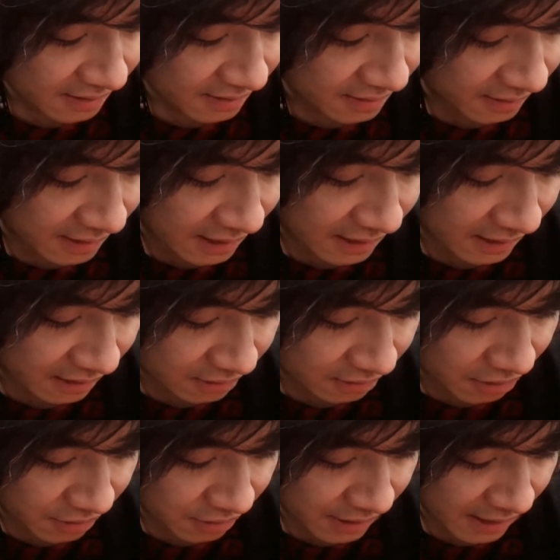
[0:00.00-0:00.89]
The key
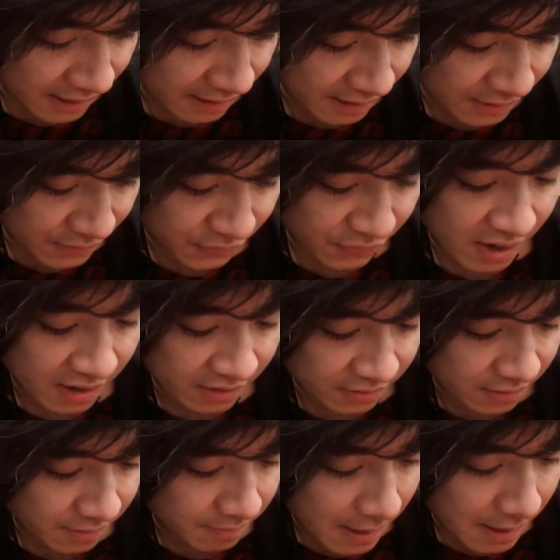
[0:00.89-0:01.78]
to locating his
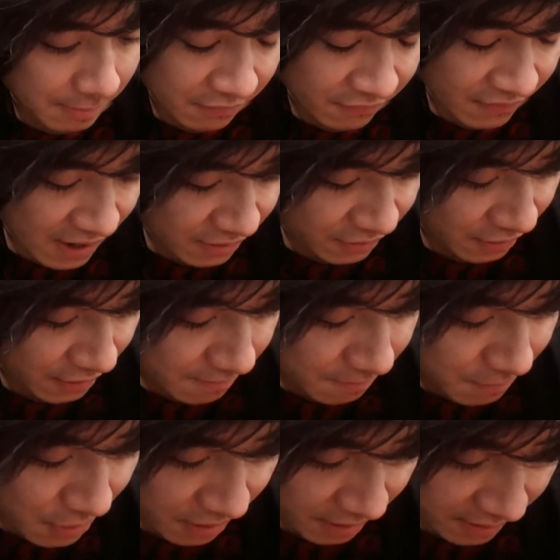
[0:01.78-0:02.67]
father may be found in a
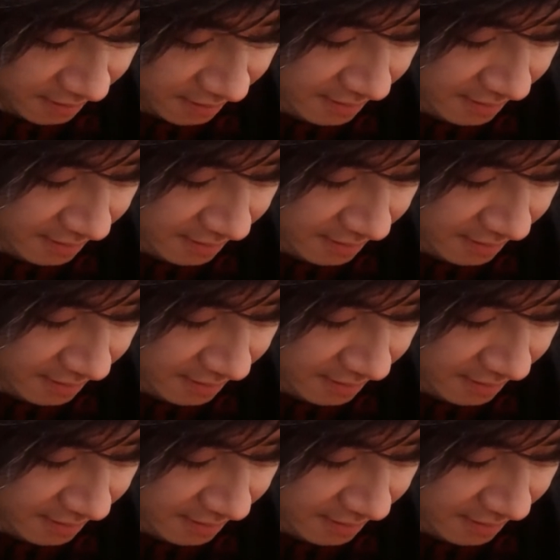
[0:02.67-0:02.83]
book.